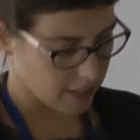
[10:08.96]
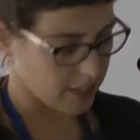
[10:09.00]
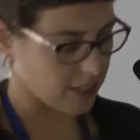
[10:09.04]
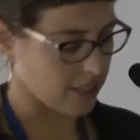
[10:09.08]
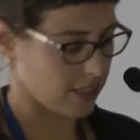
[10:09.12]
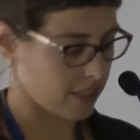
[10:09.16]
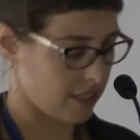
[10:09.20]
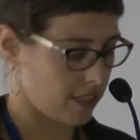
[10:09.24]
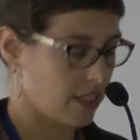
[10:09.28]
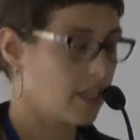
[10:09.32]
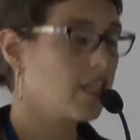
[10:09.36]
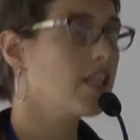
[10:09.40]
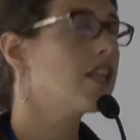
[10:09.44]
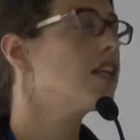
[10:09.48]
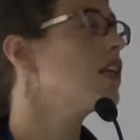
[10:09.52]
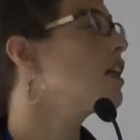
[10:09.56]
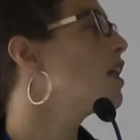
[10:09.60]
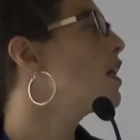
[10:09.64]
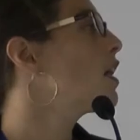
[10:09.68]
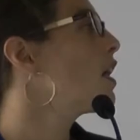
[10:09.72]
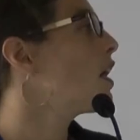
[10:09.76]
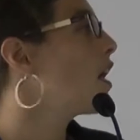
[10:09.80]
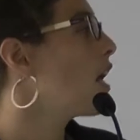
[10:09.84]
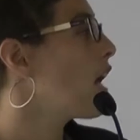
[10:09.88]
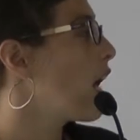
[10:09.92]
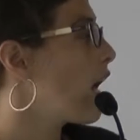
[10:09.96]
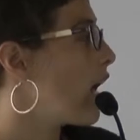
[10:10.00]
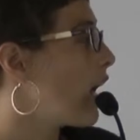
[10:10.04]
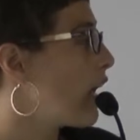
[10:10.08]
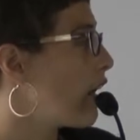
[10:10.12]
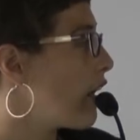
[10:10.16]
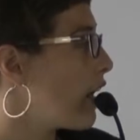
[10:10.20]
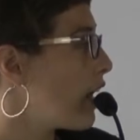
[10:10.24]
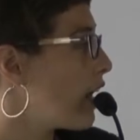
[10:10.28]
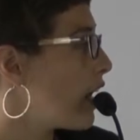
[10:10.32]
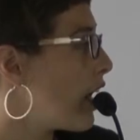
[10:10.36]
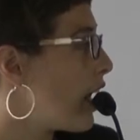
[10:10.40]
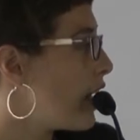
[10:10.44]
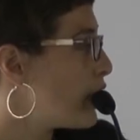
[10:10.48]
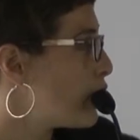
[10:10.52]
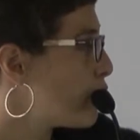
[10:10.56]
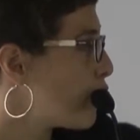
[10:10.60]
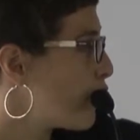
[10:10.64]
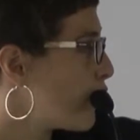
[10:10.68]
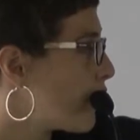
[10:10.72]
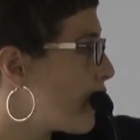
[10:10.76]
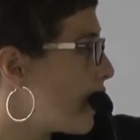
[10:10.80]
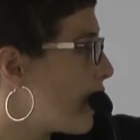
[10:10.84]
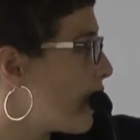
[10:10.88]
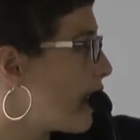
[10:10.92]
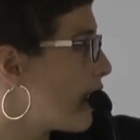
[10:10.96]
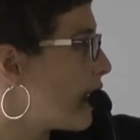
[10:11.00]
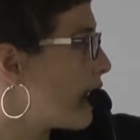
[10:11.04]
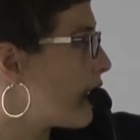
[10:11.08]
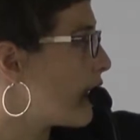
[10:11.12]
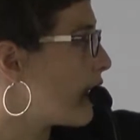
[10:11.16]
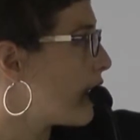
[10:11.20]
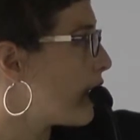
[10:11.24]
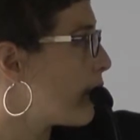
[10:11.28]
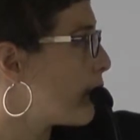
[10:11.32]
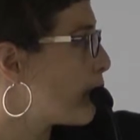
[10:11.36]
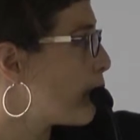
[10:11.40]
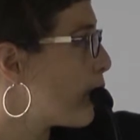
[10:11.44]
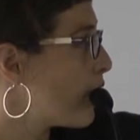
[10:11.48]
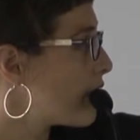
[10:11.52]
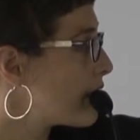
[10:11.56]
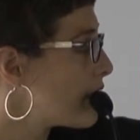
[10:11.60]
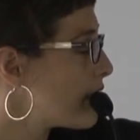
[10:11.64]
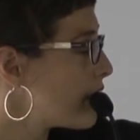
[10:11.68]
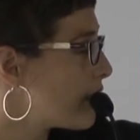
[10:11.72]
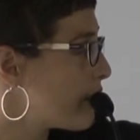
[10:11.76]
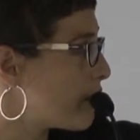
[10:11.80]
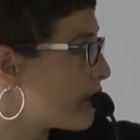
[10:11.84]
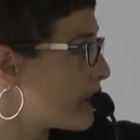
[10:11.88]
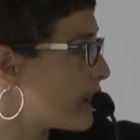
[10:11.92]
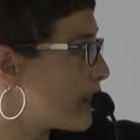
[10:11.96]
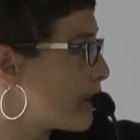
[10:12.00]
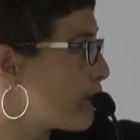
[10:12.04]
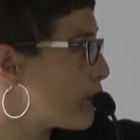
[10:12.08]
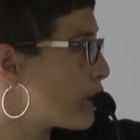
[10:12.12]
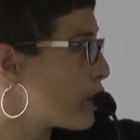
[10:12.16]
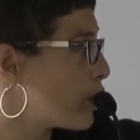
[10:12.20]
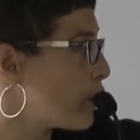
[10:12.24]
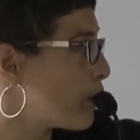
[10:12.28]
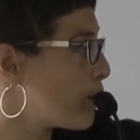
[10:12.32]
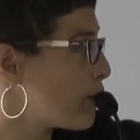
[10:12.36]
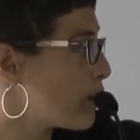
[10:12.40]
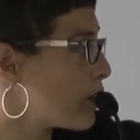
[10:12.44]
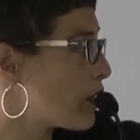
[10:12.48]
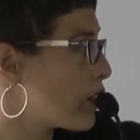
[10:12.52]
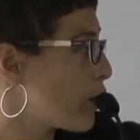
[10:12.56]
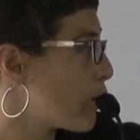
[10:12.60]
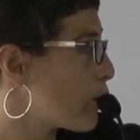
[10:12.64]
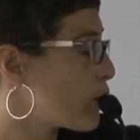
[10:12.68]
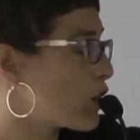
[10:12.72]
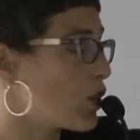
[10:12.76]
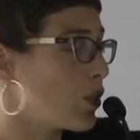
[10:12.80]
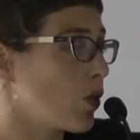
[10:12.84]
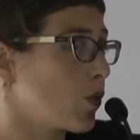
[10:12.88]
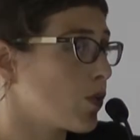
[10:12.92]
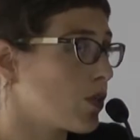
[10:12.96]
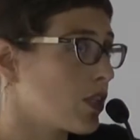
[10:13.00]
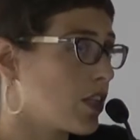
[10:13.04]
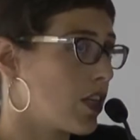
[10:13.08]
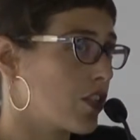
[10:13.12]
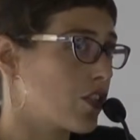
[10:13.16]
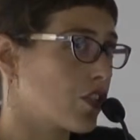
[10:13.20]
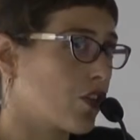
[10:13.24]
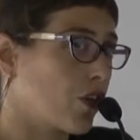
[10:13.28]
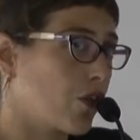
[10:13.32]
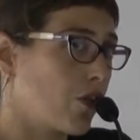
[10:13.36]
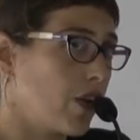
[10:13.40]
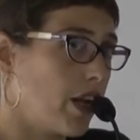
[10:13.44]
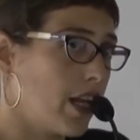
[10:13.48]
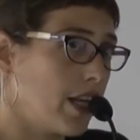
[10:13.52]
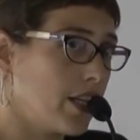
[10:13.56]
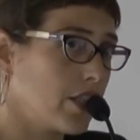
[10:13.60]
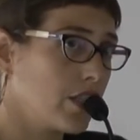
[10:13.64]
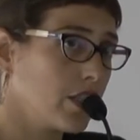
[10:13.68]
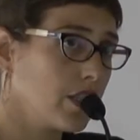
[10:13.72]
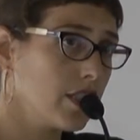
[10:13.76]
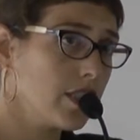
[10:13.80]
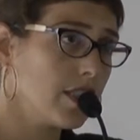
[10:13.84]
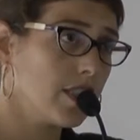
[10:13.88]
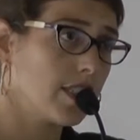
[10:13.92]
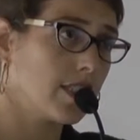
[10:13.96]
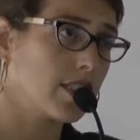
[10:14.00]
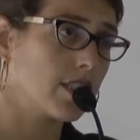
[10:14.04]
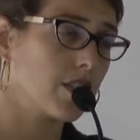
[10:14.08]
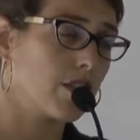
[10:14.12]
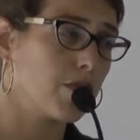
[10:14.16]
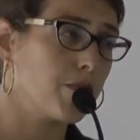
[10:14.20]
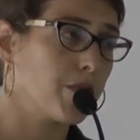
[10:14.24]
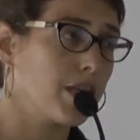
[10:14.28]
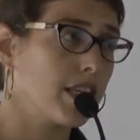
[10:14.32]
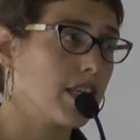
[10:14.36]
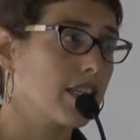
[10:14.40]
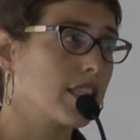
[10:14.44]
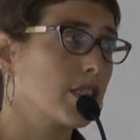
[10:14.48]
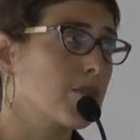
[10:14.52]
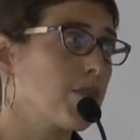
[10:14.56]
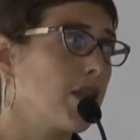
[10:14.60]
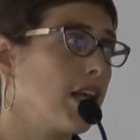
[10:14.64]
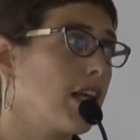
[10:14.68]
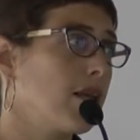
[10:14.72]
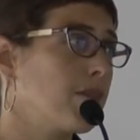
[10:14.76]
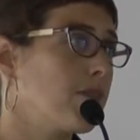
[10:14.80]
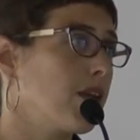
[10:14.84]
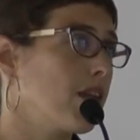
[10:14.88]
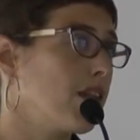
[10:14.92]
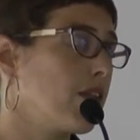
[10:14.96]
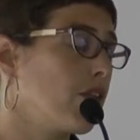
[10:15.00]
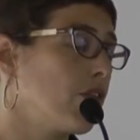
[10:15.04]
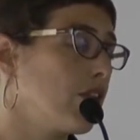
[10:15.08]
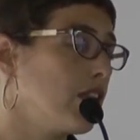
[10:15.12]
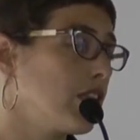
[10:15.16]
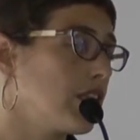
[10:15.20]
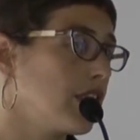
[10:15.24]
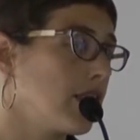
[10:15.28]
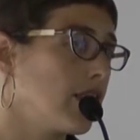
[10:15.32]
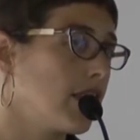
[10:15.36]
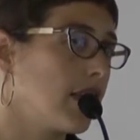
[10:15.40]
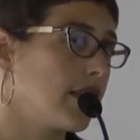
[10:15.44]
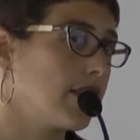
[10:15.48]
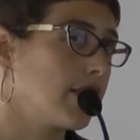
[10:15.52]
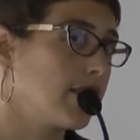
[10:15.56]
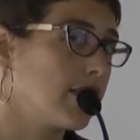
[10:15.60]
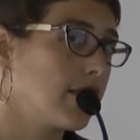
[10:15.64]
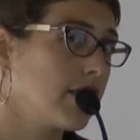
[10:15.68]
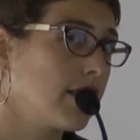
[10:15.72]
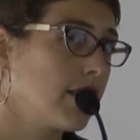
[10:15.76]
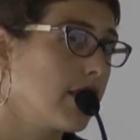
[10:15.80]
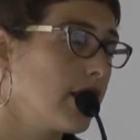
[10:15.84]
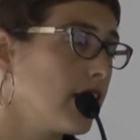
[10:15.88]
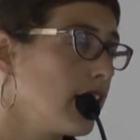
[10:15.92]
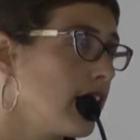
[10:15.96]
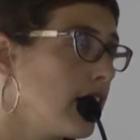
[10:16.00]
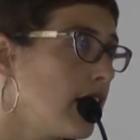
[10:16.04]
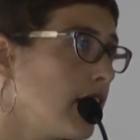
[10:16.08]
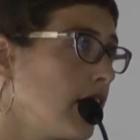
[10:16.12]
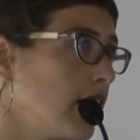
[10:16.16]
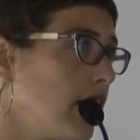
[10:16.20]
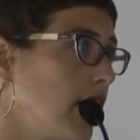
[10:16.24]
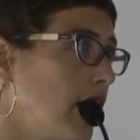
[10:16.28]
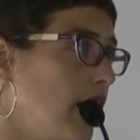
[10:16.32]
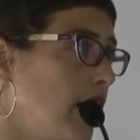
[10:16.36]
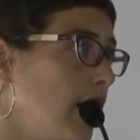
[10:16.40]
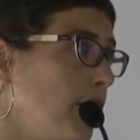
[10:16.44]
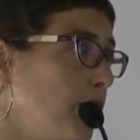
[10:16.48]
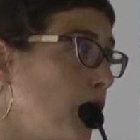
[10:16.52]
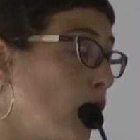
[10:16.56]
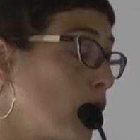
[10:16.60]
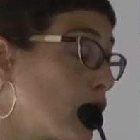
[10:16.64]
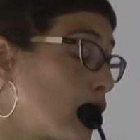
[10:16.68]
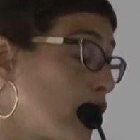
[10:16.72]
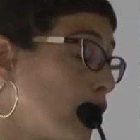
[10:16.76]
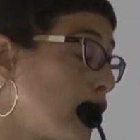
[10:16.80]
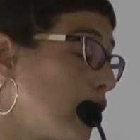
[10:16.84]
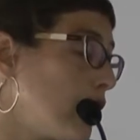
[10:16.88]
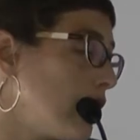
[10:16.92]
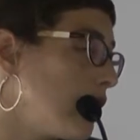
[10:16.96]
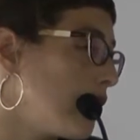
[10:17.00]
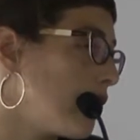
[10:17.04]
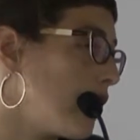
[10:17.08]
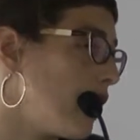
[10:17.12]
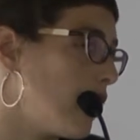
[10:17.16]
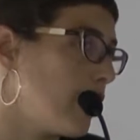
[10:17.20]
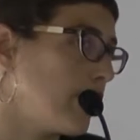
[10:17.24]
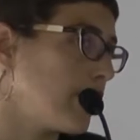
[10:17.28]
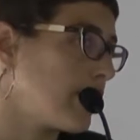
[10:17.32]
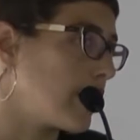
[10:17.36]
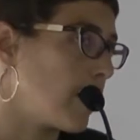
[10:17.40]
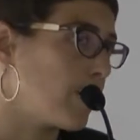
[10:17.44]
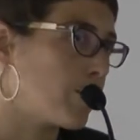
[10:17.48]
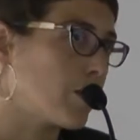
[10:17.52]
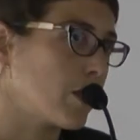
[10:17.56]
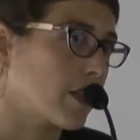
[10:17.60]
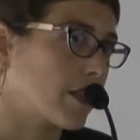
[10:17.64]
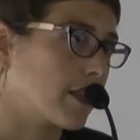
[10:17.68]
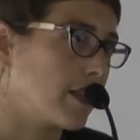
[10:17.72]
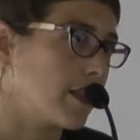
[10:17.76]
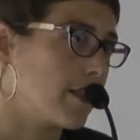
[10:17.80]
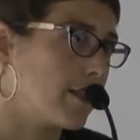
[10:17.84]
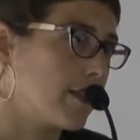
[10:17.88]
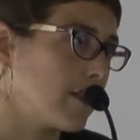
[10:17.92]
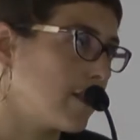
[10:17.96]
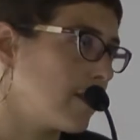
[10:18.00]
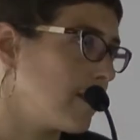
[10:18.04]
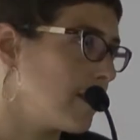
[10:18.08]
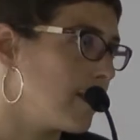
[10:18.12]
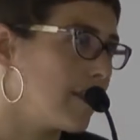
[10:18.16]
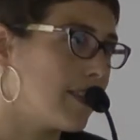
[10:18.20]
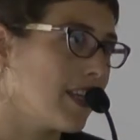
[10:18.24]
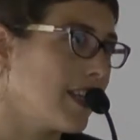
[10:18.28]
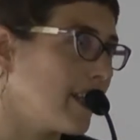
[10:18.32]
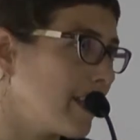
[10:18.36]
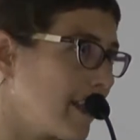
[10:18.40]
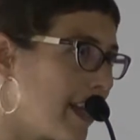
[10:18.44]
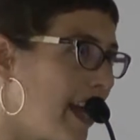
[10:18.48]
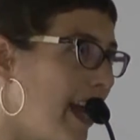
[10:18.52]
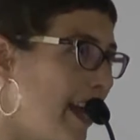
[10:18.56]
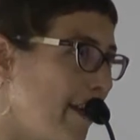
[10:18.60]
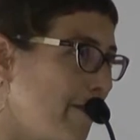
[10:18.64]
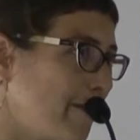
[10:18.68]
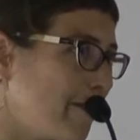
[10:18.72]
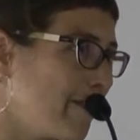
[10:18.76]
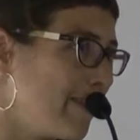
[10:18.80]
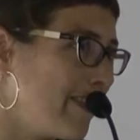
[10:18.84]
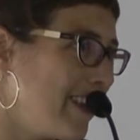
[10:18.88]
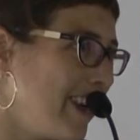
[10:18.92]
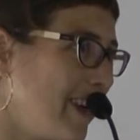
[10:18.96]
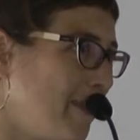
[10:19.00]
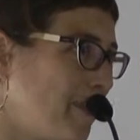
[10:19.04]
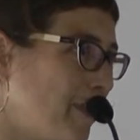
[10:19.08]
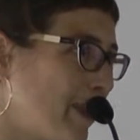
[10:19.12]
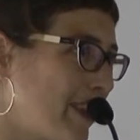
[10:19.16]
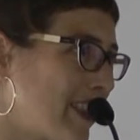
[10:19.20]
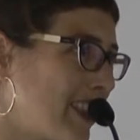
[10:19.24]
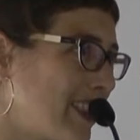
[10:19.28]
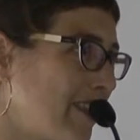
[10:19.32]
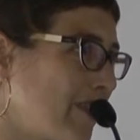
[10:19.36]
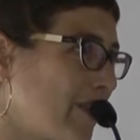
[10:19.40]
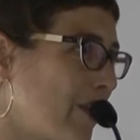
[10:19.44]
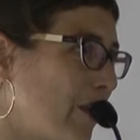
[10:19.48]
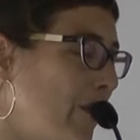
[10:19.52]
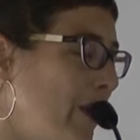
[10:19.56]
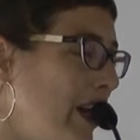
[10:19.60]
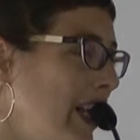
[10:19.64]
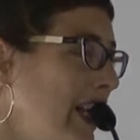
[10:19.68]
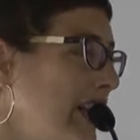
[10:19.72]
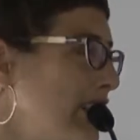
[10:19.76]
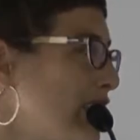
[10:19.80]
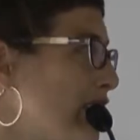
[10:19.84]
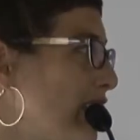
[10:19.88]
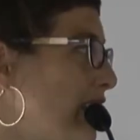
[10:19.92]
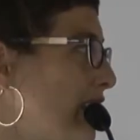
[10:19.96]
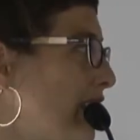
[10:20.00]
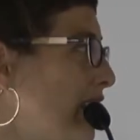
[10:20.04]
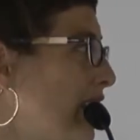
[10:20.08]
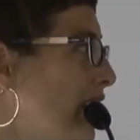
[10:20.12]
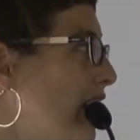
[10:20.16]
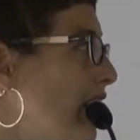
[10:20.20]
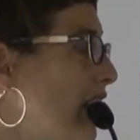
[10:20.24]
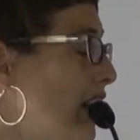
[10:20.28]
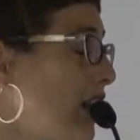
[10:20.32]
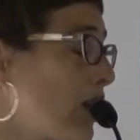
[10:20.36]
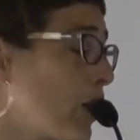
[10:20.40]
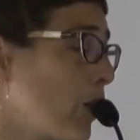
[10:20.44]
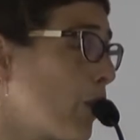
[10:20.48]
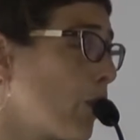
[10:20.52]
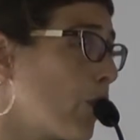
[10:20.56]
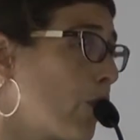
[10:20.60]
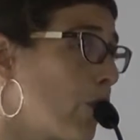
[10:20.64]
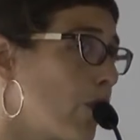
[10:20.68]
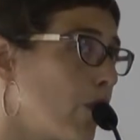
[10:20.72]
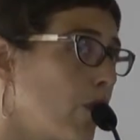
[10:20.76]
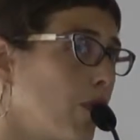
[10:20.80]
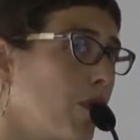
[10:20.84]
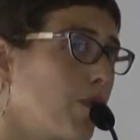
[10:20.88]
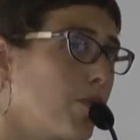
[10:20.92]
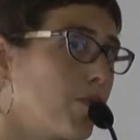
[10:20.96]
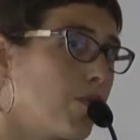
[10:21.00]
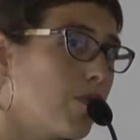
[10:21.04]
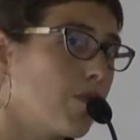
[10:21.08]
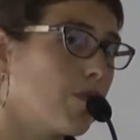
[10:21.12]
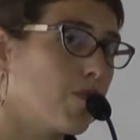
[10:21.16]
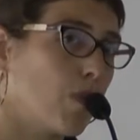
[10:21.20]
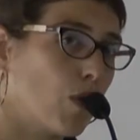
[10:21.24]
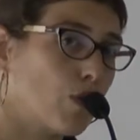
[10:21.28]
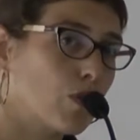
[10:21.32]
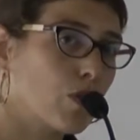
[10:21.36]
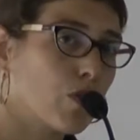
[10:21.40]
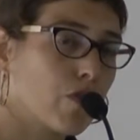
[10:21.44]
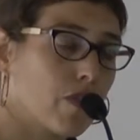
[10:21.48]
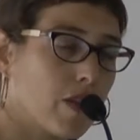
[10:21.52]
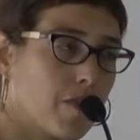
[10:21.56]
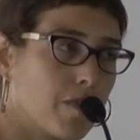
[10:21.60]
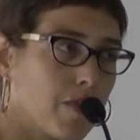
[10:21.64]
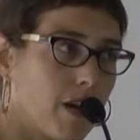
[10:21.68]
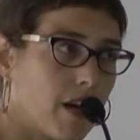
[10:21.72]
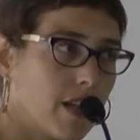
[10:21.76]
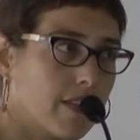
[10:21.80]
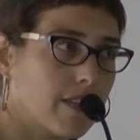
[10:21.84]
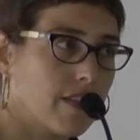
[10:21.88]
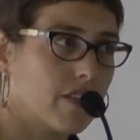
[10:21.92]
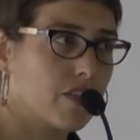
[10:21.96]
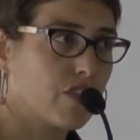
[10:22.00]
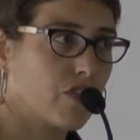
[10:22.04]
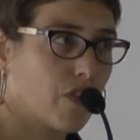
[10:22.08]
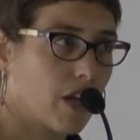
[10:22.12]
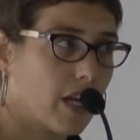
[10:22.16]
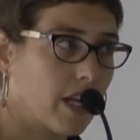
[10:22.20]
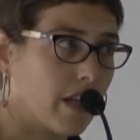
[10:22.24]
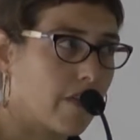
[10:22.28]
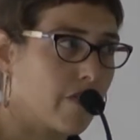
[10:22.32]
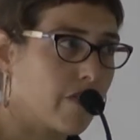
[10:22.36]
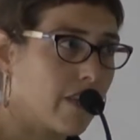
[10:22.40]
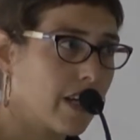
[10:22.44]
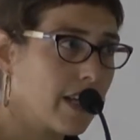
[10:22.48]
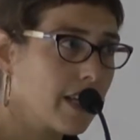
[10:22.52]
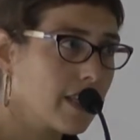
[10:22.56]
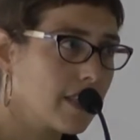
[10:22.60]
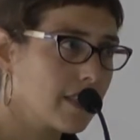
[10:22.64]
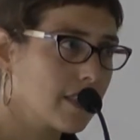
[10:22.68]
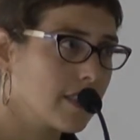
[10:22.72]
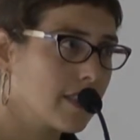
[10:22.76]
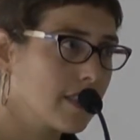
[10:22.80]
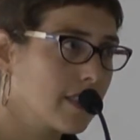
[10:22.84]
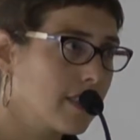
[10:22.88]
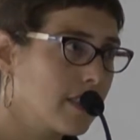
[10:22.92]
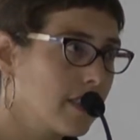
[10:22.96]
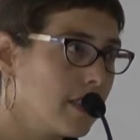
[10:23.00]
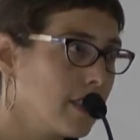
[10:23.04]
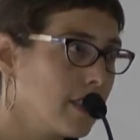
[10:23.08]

Yes. As for the positive symptoms, there was no such correlation. This could be explained by the reason that most of our subjects that didn't have a positive correlation, they were most of them under drug effect,